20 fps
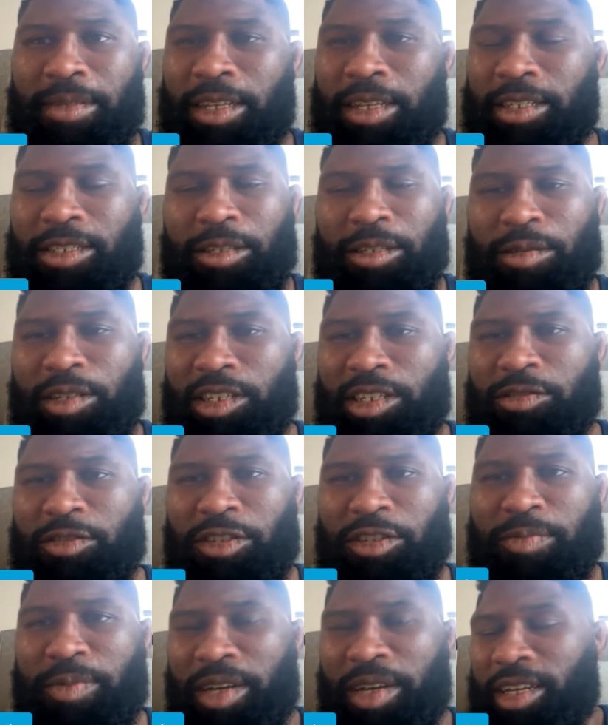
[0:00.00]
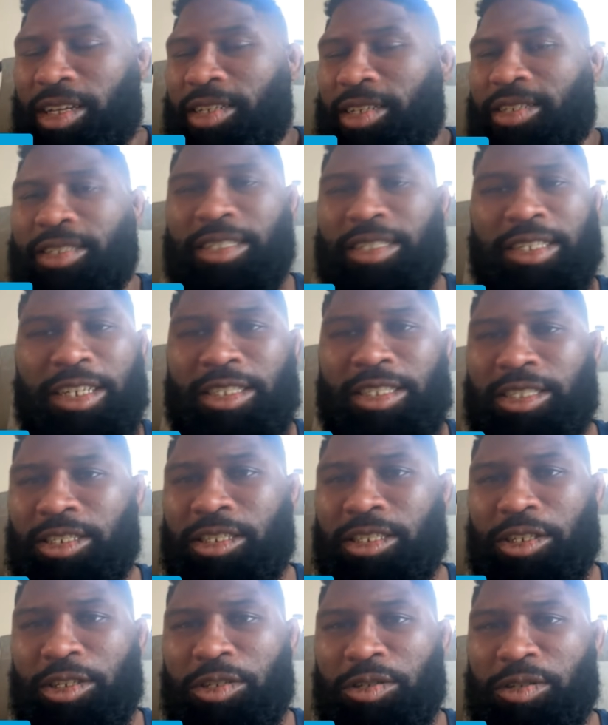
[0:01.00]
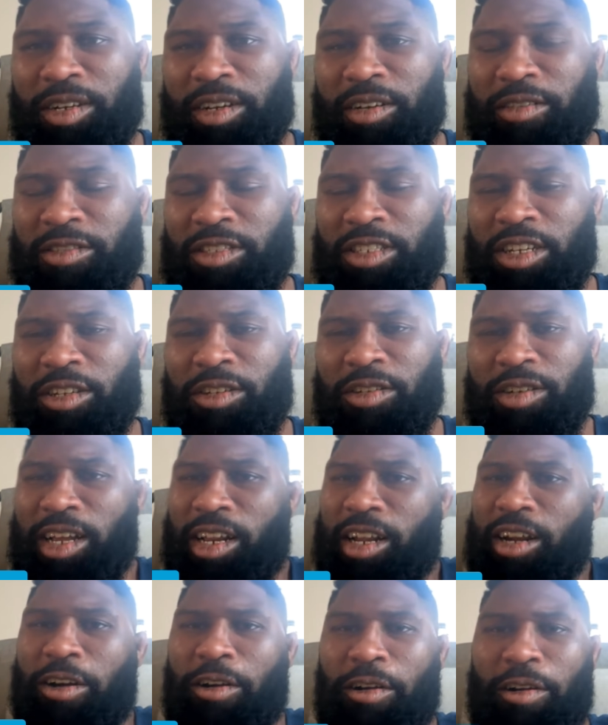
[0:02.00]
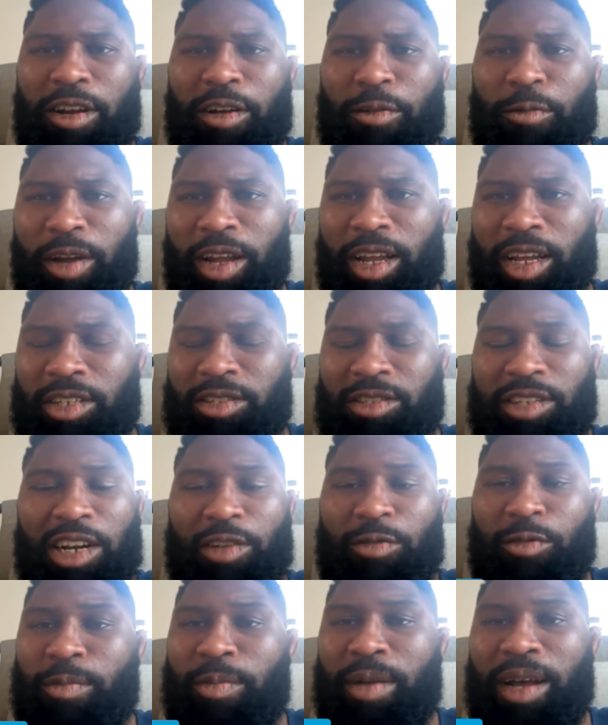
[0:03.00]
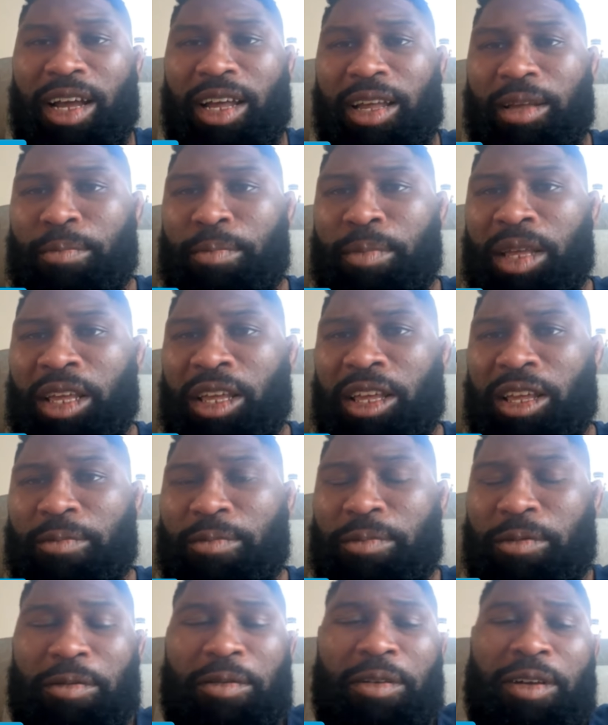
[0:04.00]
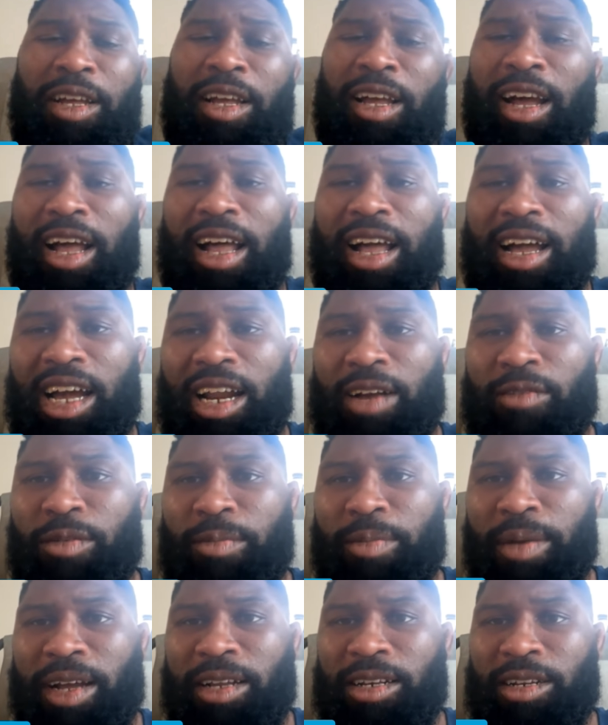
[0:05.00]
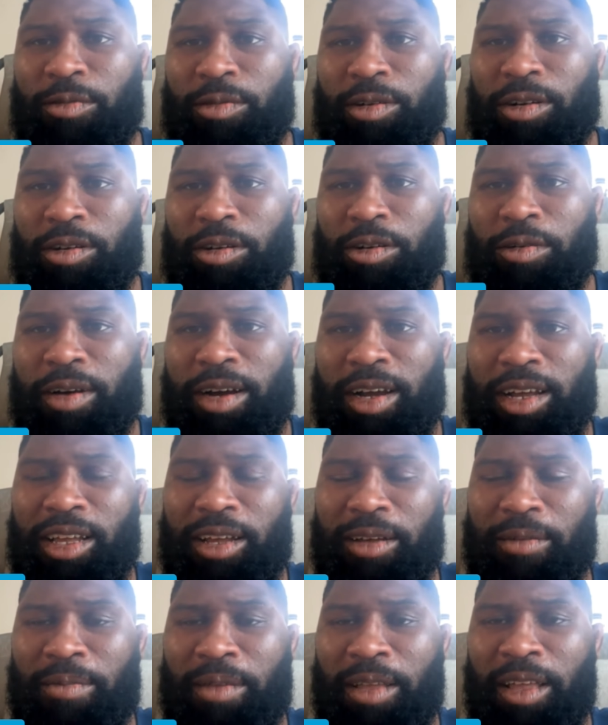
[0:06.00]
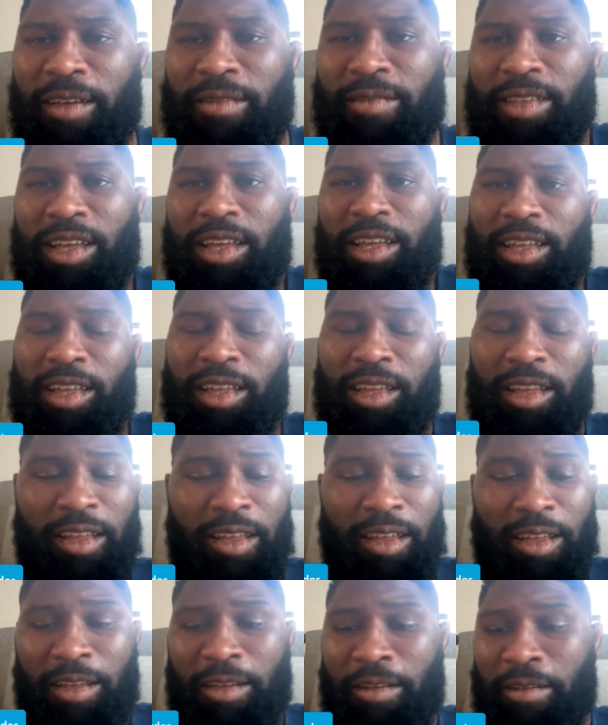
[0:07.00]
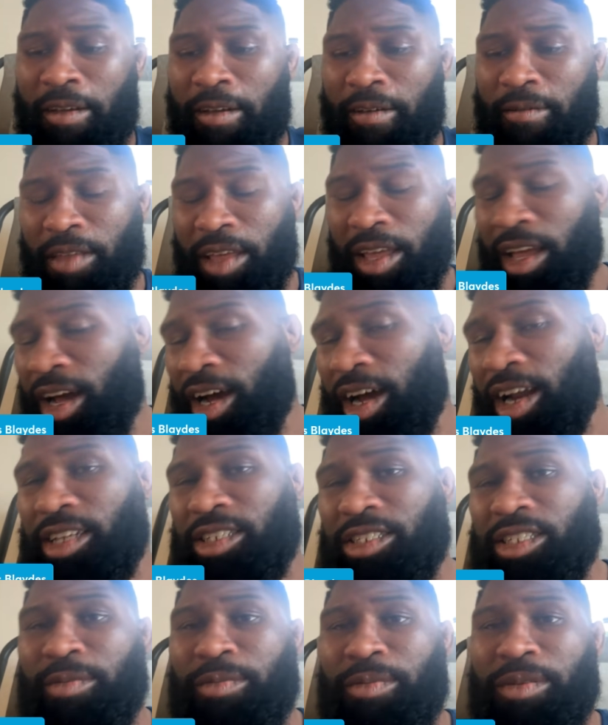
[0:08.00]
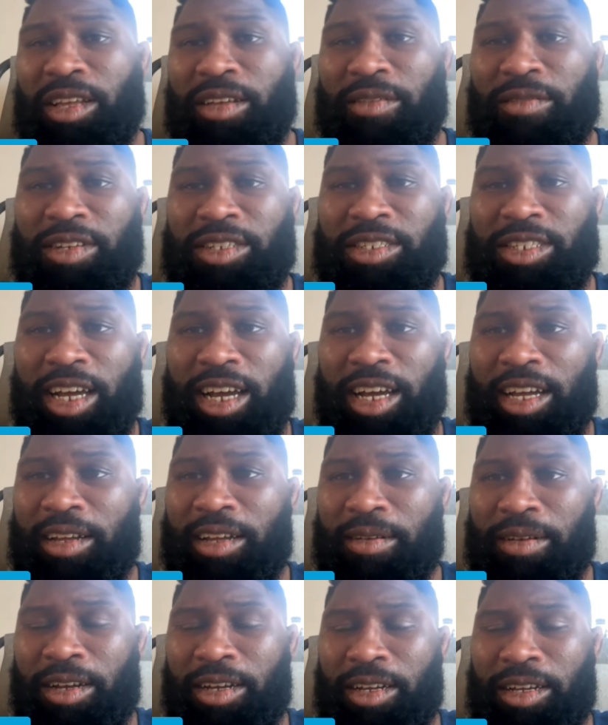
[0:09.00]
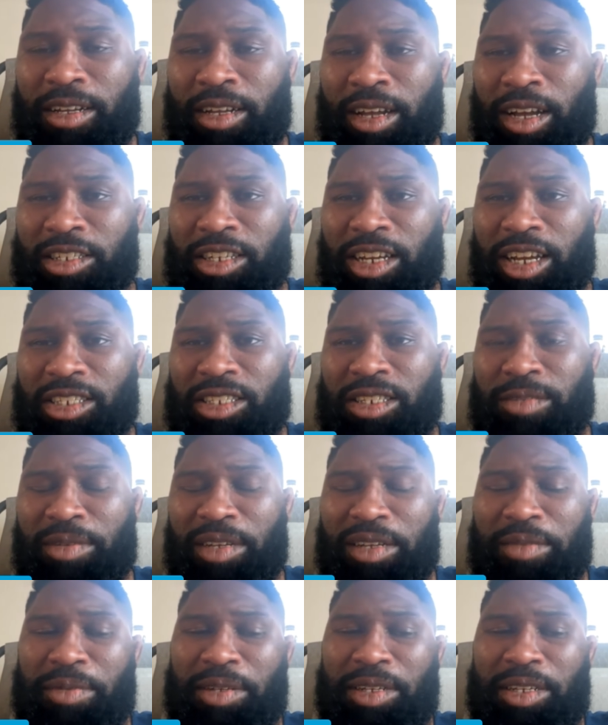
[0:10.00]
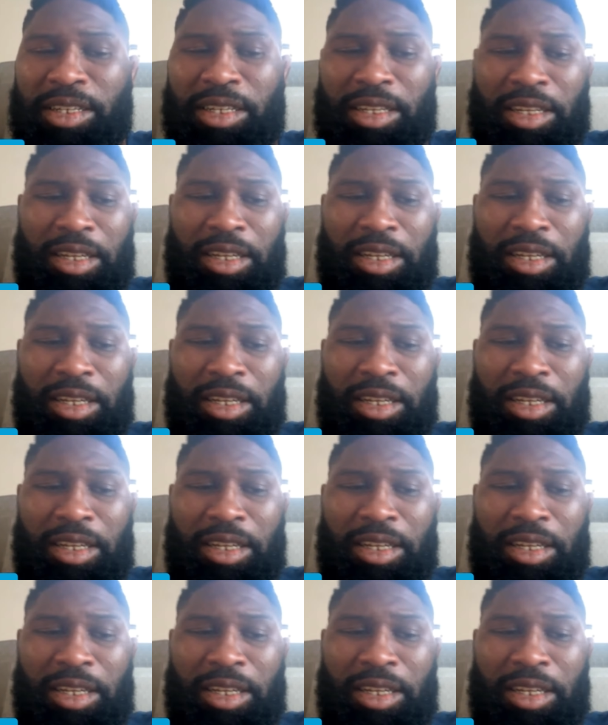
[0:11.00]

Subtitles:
It's no disrespect. This is a UFC. You got to earn your ranking. You got to remind people. I got to remind the world who I am. If they honestly believe he's got a chance to beat me,